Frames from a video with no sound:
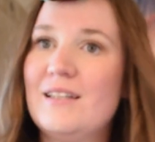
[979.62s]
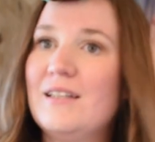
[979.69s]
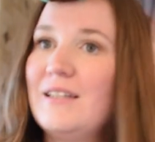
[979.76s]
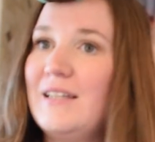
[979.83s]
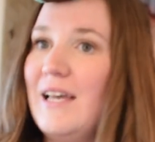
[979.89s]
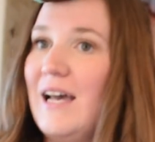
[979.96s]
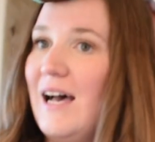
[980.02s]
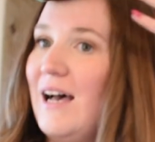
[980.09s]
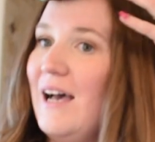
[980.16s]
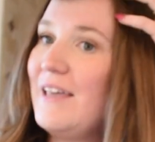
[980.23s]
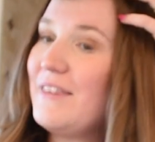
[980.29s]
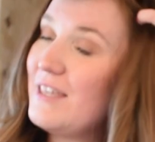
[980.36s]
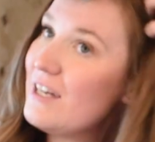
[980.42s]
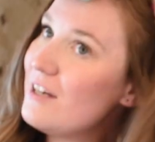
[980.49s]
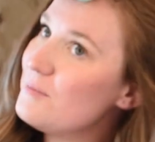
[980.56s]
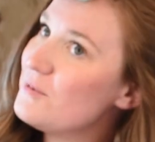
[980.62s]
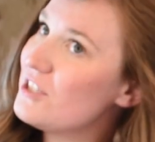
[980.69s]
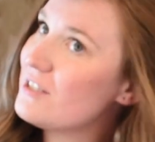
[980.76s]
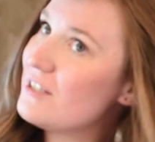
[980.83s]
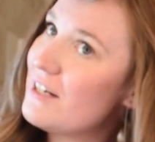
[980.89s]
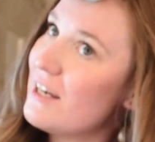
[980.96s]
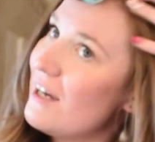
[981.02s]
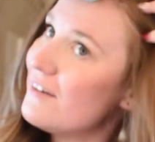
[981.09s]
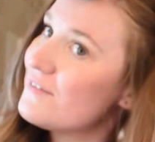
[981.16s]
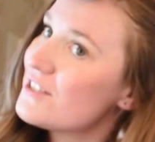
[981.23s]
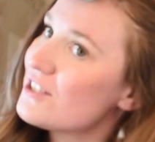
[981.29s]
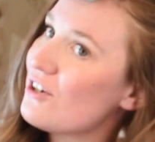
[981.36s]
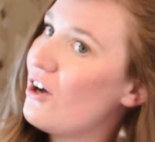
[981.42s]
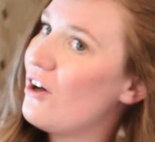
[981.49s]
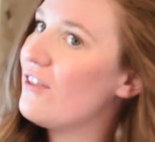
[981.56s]
Yeah, I think I'm just gonna have
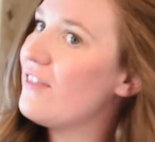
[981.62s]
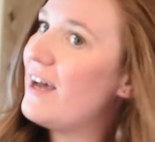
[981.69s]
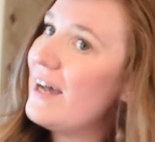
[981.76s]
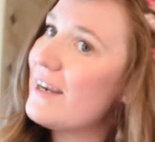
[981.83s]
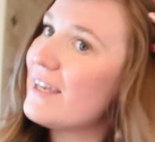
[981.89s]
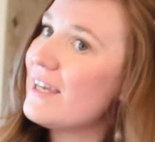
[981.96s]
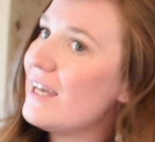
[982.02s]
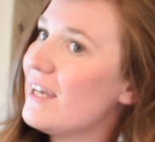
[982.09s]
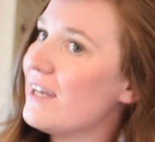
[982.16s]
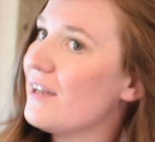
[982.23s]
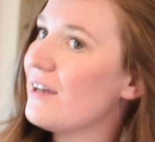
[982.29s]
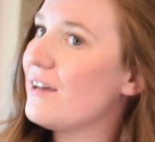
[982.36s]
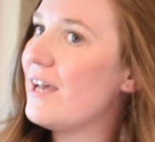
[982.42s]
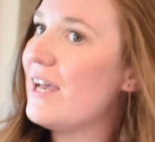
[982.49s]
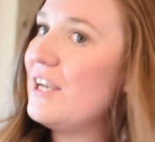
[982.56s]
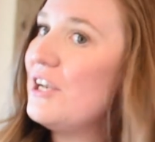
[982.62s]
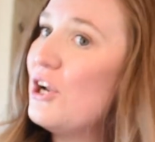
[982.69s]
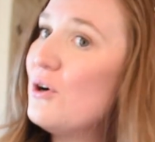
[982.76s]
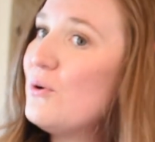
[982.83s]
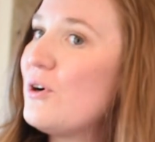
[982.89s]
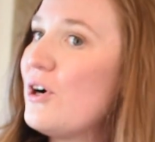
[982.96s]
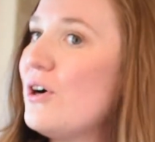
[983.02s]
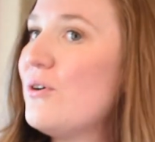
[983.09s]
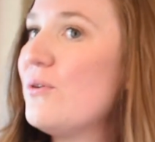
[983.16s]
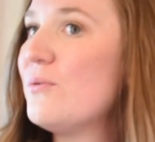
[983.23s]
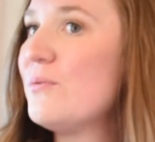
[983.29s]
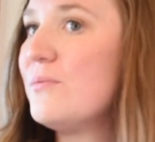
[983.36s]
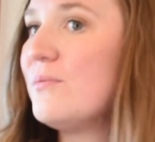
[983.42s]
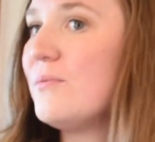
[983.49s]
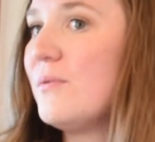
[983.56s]
to call that a no-go.
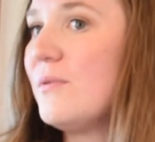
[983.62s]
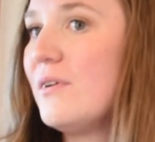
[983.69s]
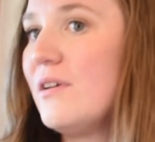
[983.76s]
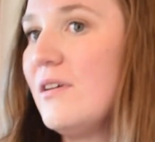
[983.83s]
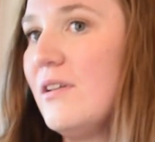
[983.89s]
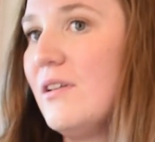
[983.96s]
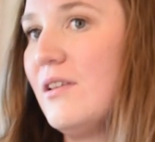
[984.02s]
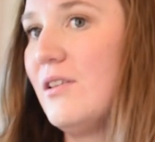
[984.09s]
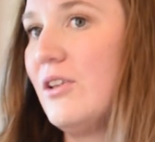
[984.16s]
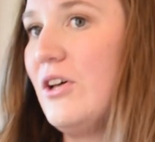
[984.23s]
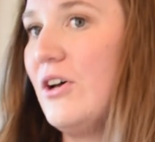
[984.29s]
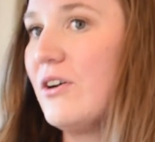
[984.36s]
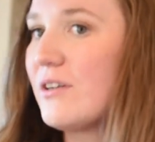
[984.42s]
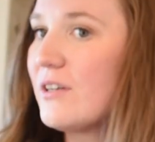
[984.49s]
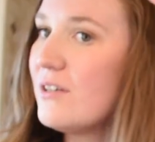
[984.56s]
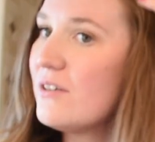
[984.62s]
Look.